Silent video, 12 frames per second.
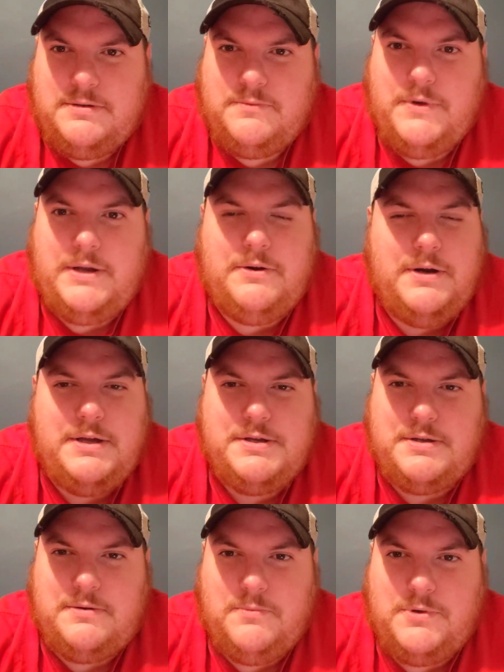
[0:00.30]
Raider
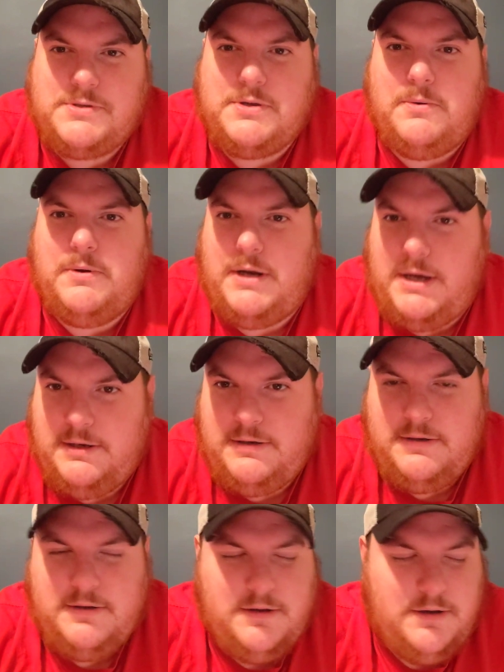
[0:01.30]
Nation, what's going
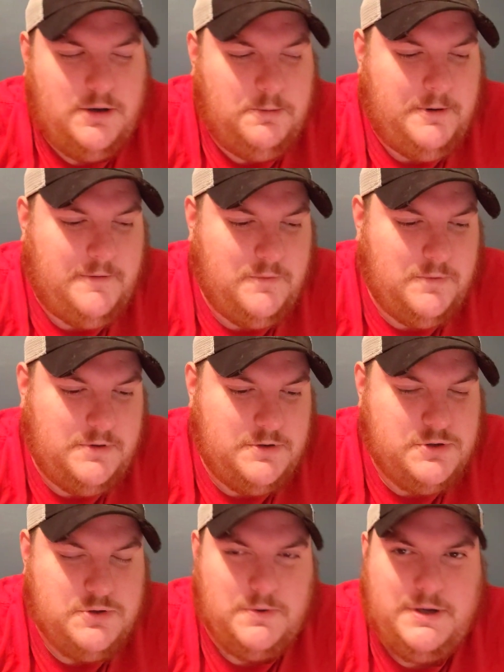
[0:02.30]
on? Hope everyone
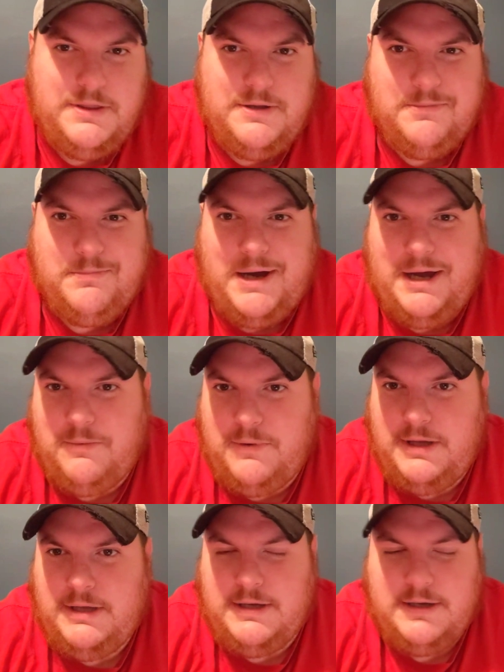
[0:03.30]
enjoyed their bye
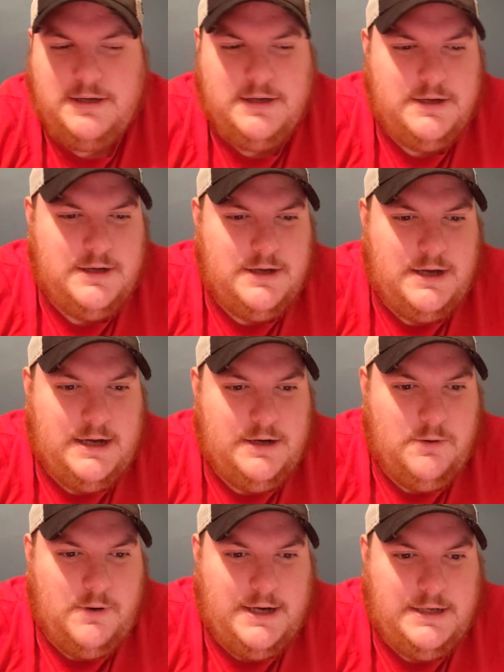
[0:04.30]
week. I
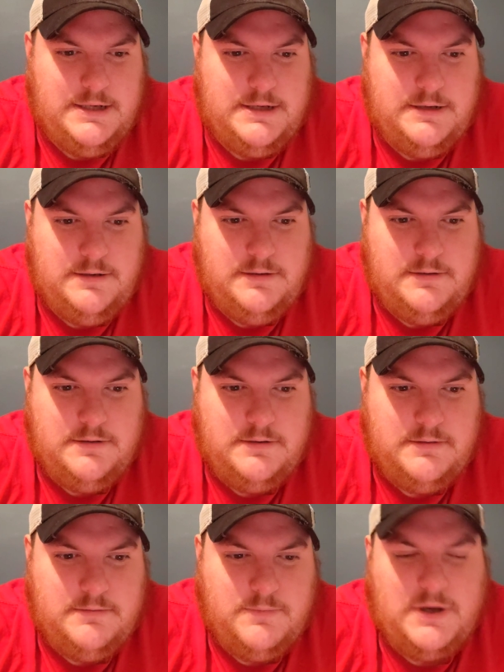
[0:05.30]
know I didn't.
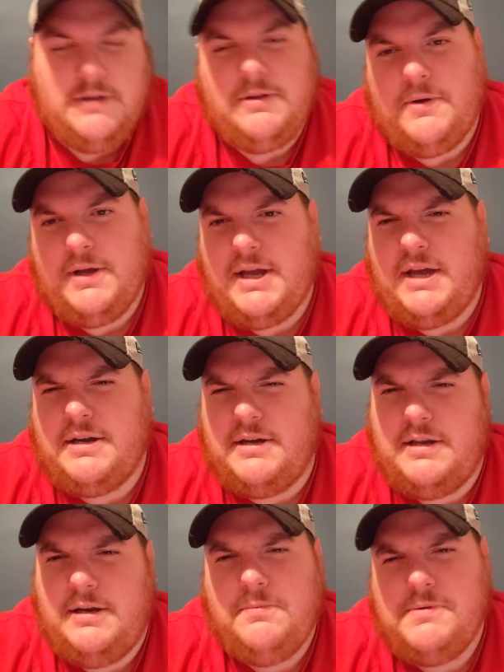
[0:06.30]
Well, no, I kind of
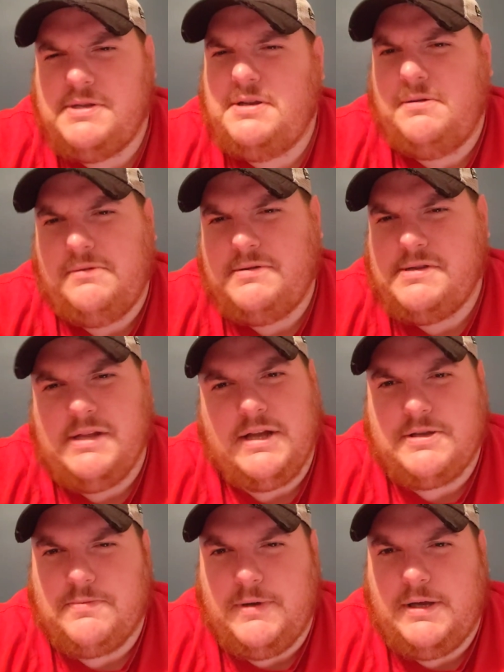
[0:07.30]
did. It was a
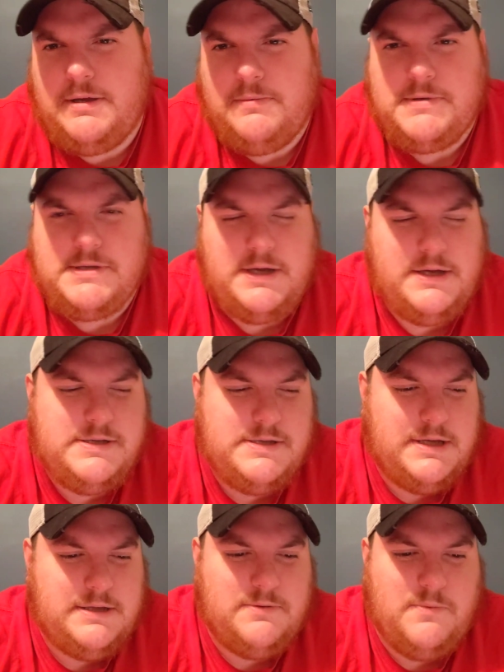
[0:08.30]
nice week. It was nice to
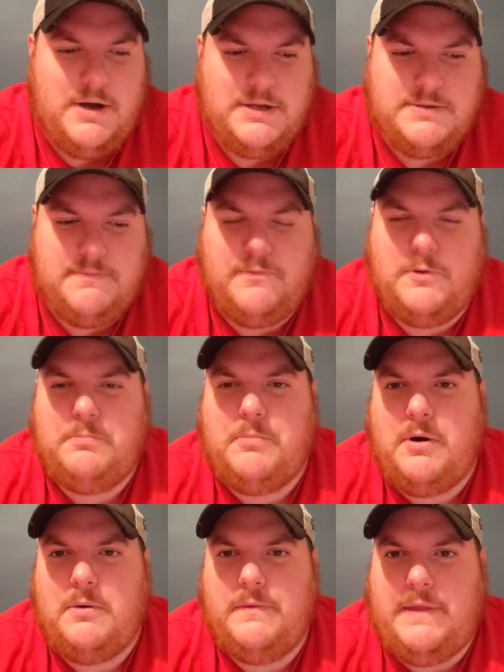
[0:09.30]
get to watch some
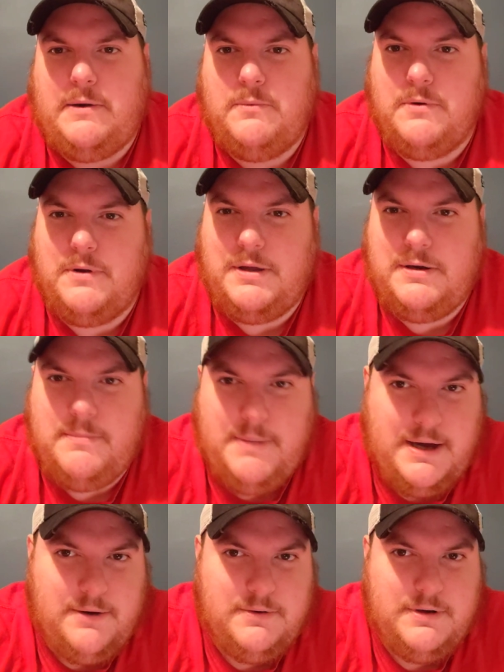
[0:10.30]
football without worrying
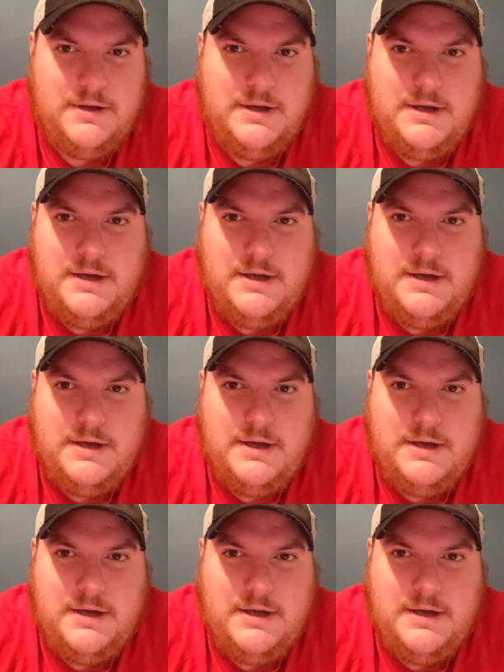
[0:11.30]
about,